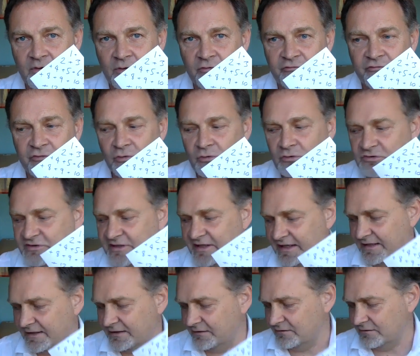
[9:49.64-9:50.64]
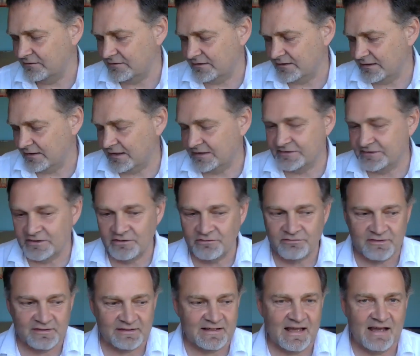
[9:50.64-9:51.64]
14, I don't
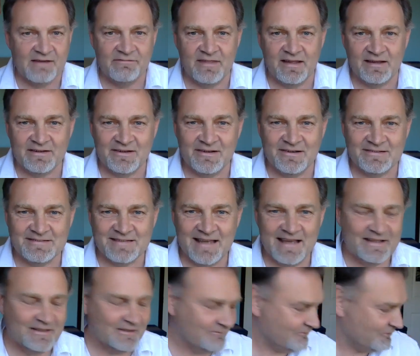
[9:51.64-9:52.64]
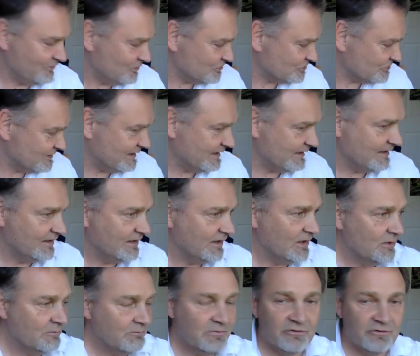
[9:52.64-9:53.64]
think I have that card to hand, unfortunately,
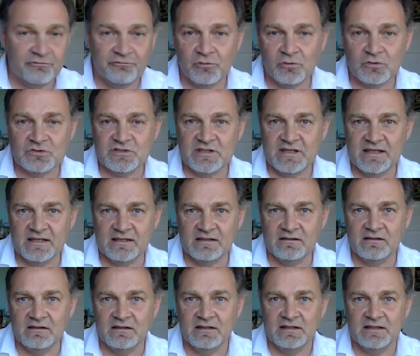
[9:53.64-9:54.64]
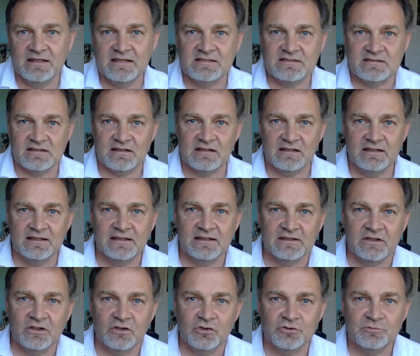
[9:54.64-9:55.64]
but 14 is the clear
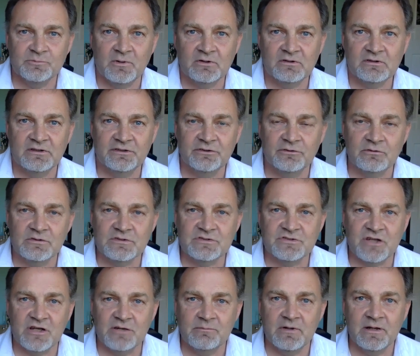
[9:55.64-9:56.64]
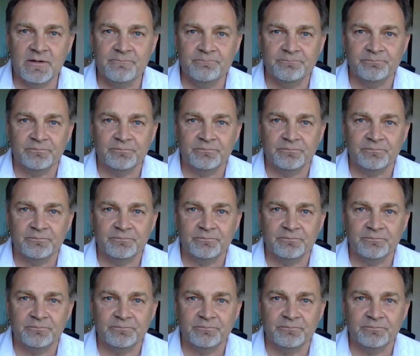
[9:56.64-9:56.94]
gold bottle in Aura-Soma,